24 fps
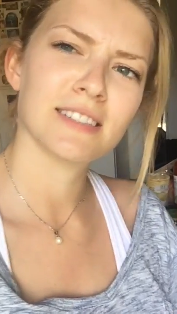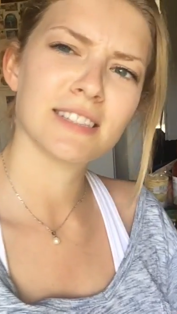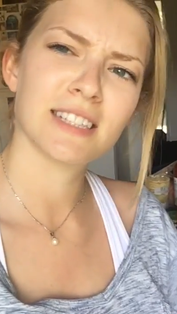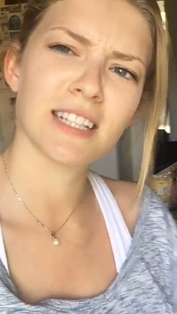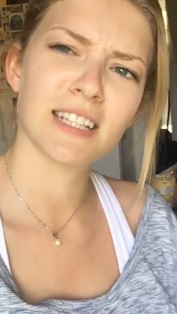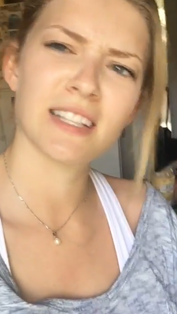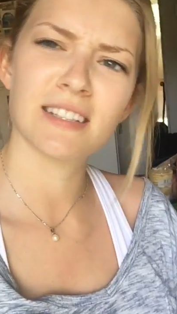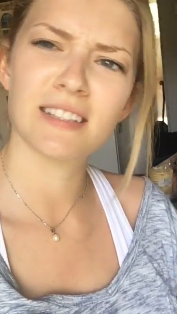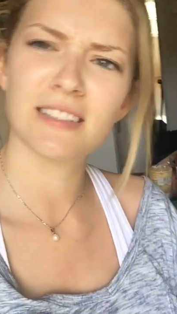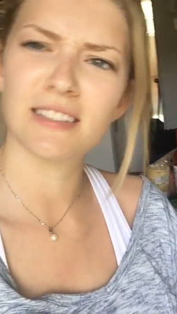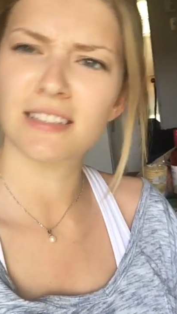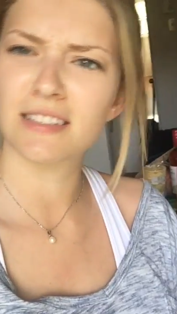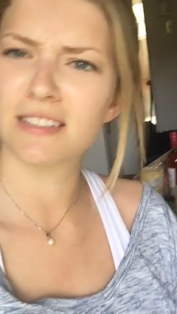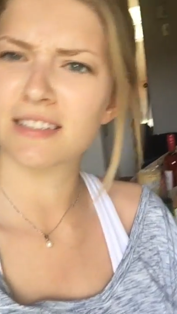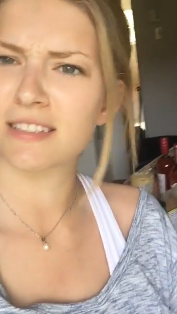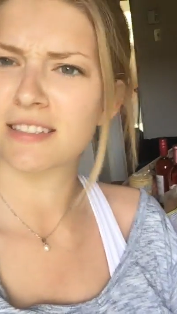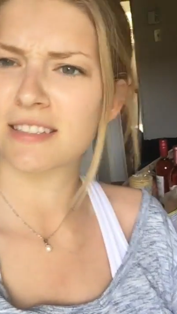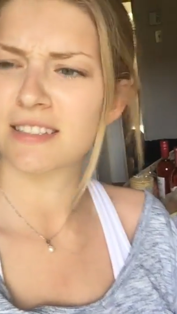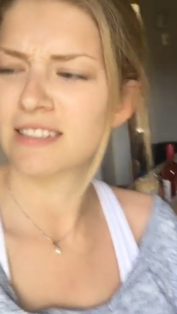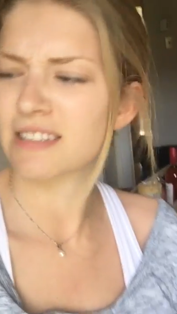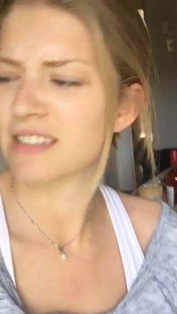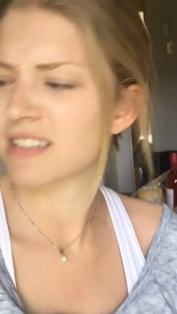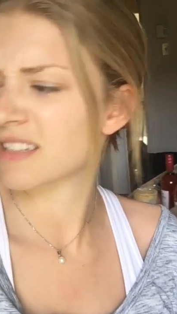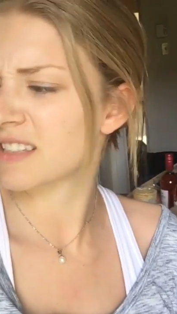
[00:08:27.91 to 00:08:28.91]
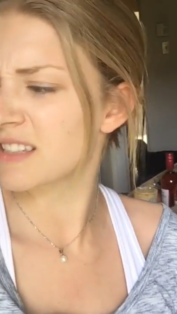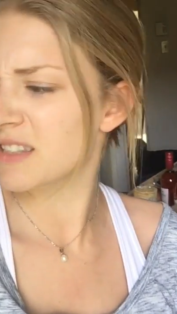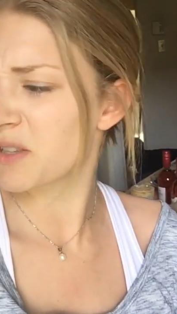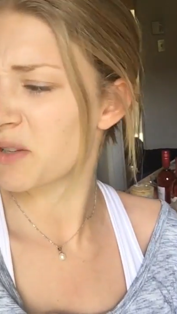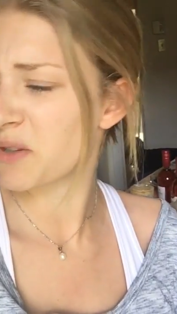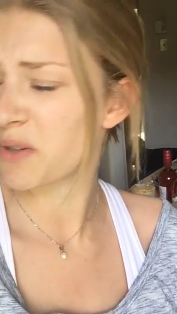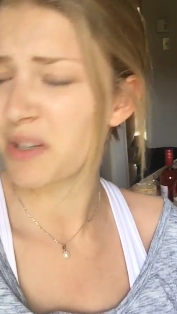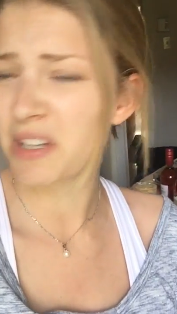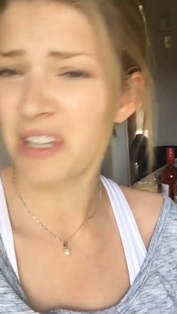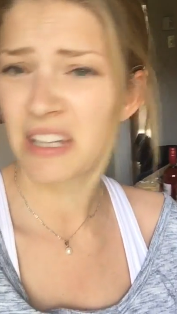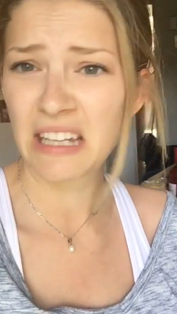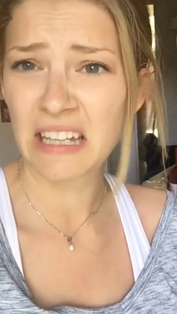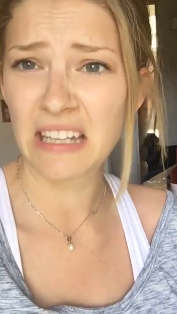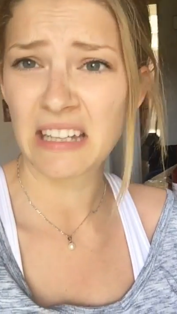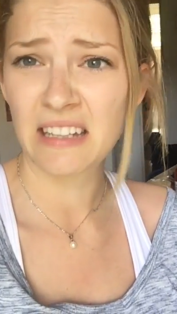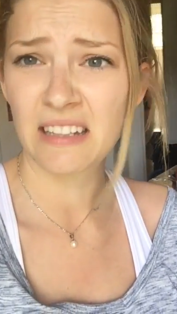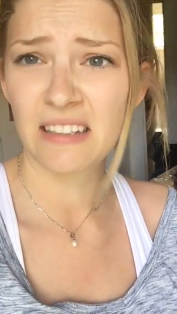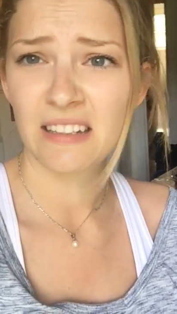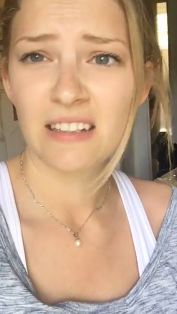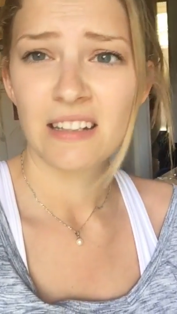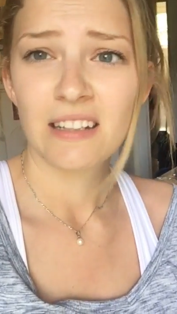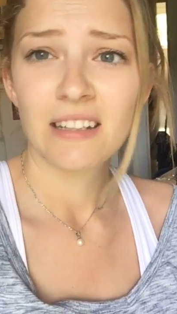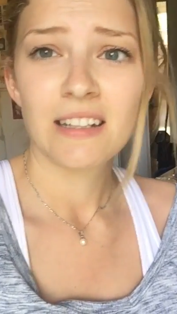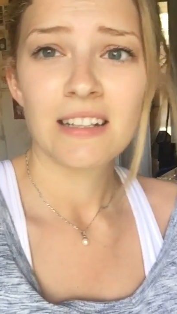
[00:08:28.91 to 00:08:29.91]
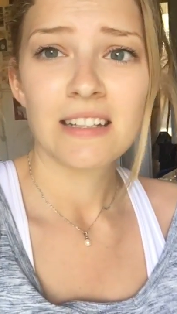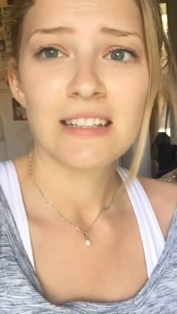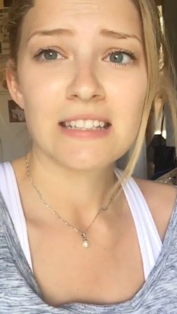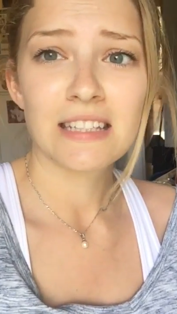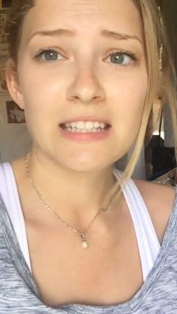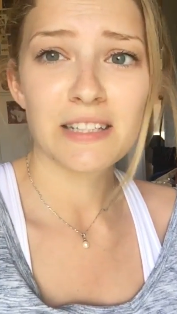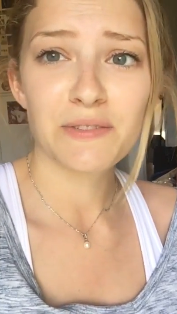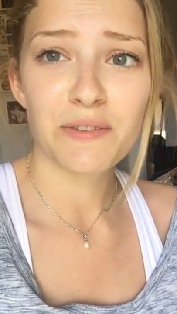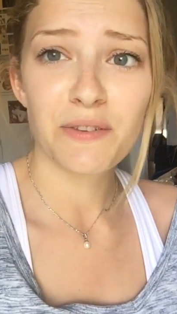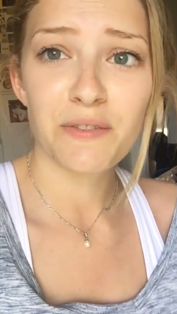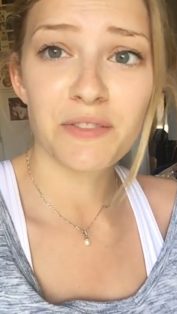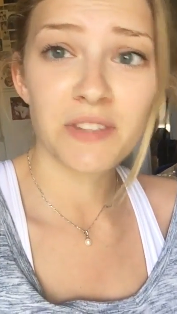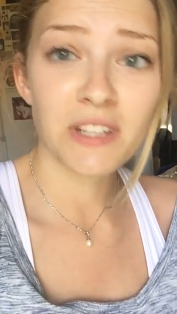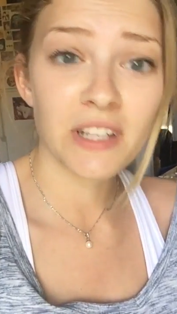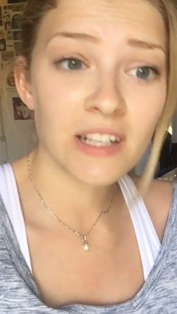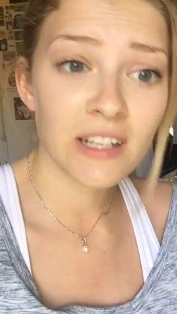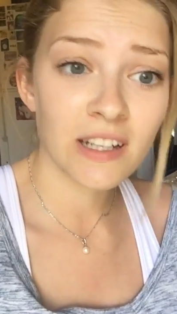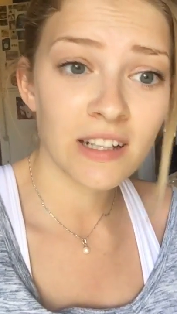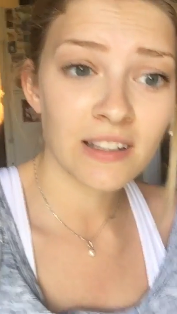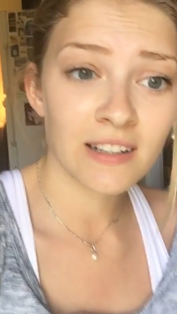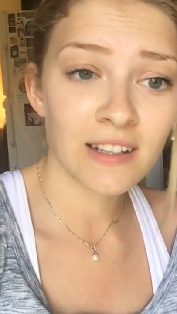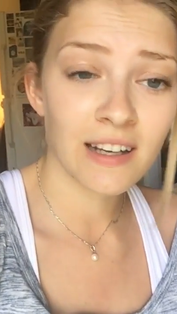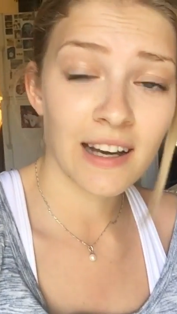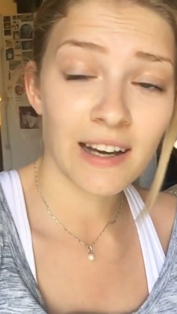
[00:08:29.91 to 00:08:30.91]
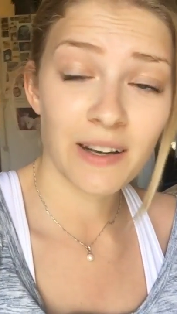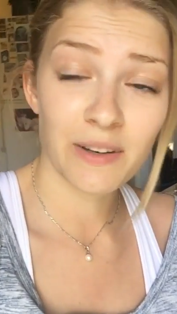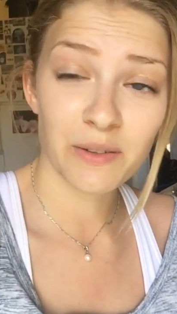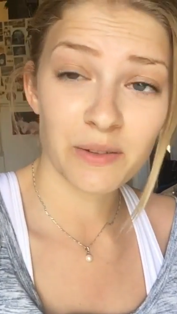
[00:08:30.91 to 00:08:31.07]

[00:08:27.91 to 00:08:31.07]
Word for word: 6, 6.30, 6.15. I